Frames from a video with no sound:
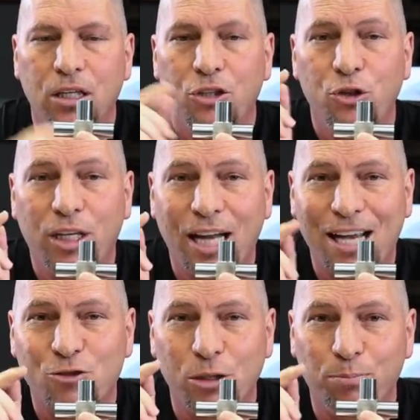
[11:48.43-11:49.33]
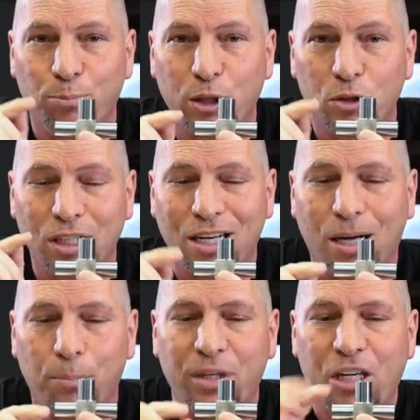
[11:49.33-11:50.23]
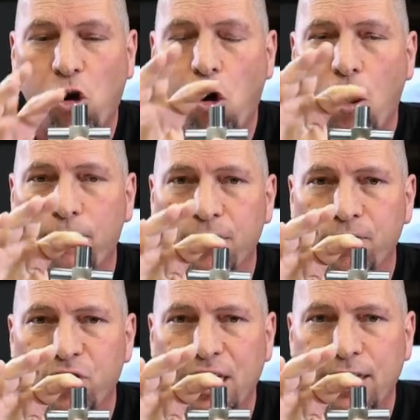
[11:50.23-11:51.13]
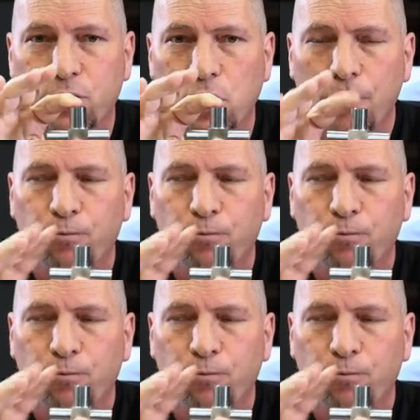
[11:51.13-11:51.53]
You can actually build a company off of this.